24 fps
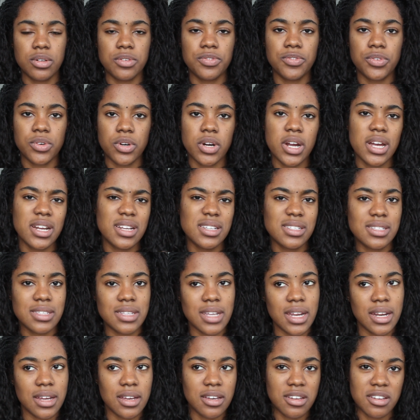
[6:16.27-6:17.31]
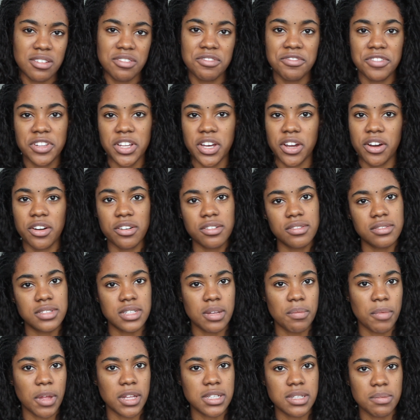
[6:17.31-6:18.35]
for an aesthetic flair,
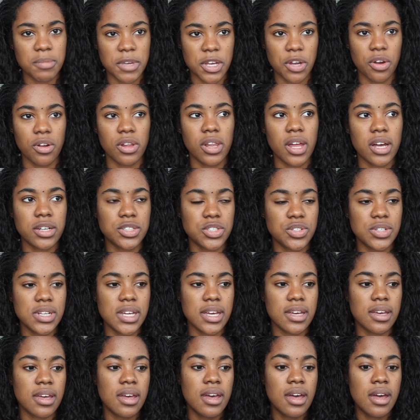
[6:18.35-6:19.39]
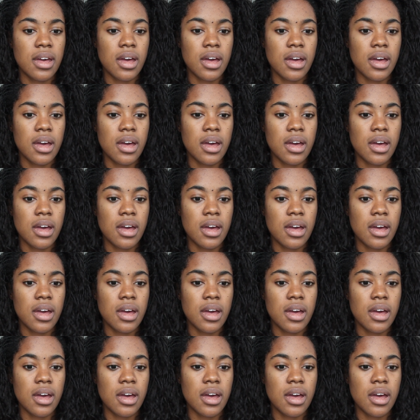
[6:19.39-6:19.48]
something to make her locks unique.